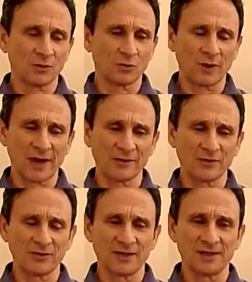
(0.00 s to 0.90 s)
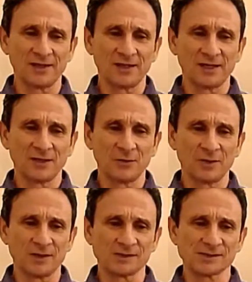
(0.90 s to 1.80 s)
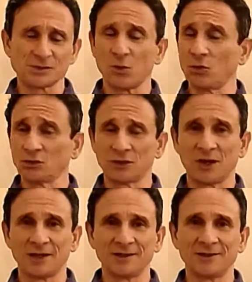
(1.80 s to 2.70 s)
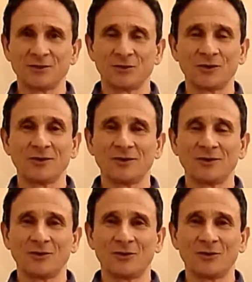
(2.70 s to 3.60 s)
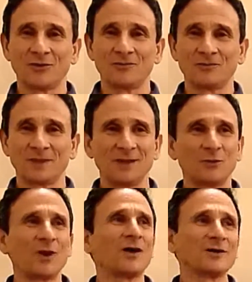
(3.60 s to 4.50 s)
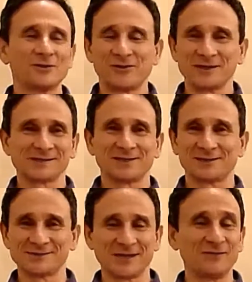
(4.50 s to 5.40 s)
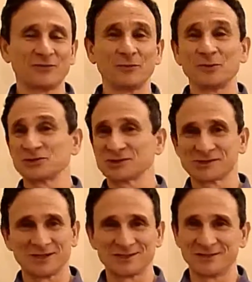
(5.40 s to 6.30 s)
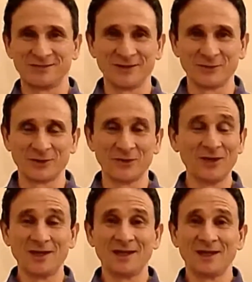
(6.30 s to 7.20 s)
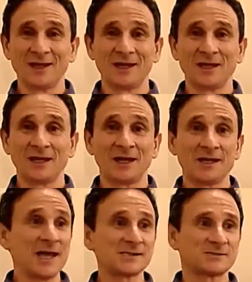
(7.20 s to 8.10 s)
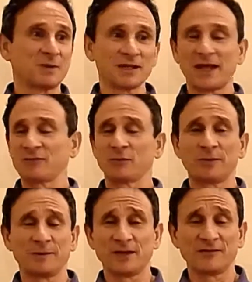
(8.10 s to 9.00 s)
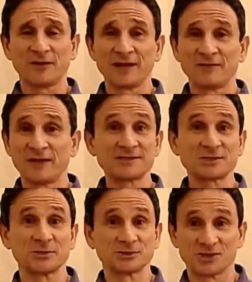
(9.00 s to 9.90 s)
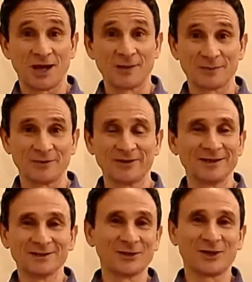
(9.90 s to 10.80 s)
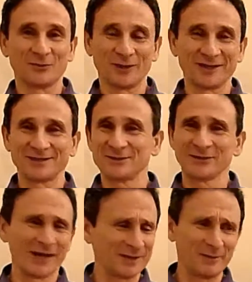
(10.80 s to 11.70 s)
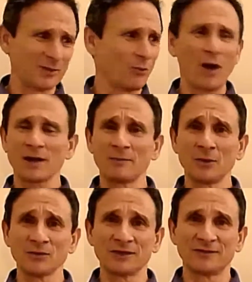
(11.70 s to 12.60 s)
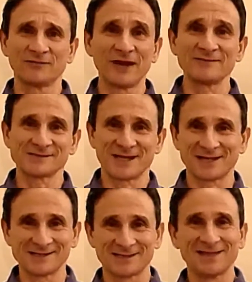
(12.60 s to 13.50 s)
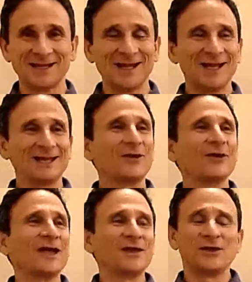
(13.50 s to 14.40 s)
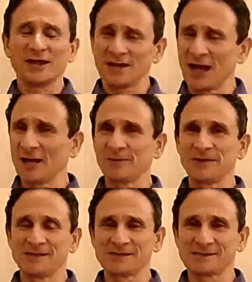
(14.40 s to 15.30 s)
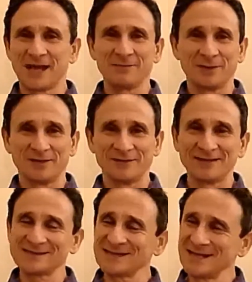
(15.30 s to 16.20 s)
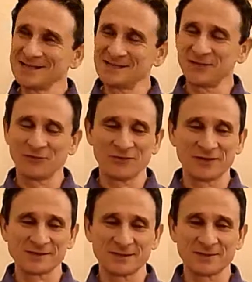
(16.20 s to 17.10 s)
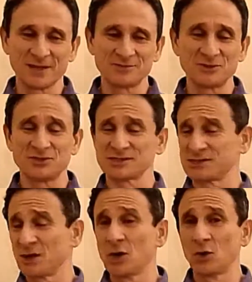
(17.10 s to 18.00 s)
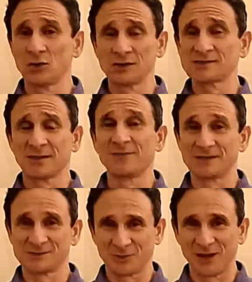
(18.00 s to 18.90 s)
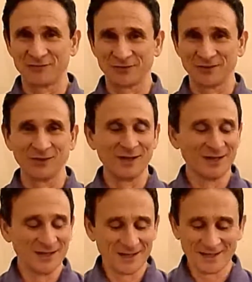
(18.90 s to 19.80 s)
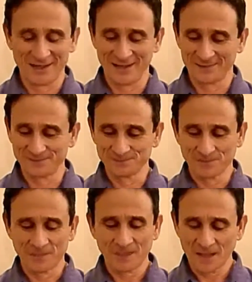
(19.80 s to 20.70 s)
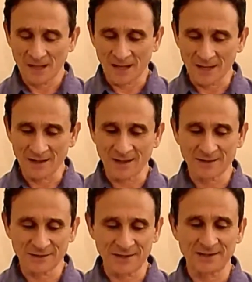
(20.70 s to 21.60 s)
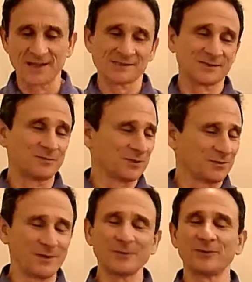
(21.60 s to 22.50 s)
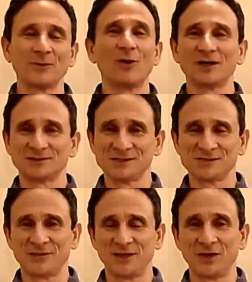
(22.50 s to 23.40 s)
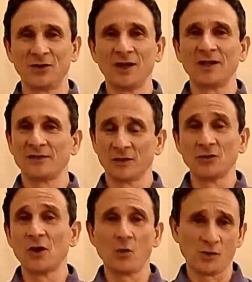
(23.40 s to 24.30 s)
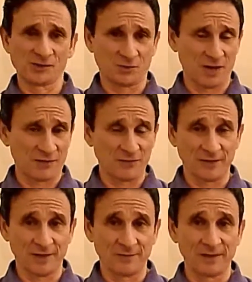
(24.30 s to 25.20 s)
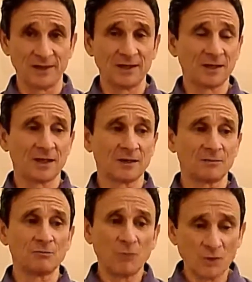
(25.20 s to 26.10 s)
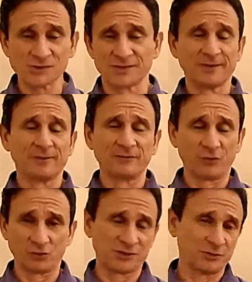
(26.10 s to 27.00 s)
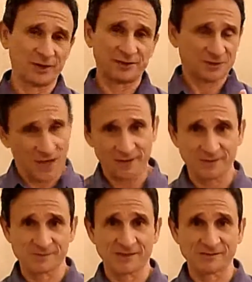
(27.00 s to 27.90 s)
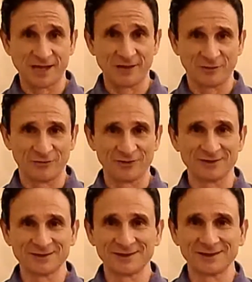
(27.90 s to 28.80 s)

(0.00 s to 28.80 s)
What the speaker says: rather than you've been sold on it or you know, we all hear things like those infomercials on TV where you go, yes, my life will be better if I get a vegetable chopper, and look at what it can do, and I can make guacamole in 5 seconds, and you know, and you get caught up in the excitement of it. That's different than sometimes you just know something's right for you. And I think, yes, if the people will be watching this video, they'll know what's right for them, and most of them, unfortunately, will then talk themselves out of it.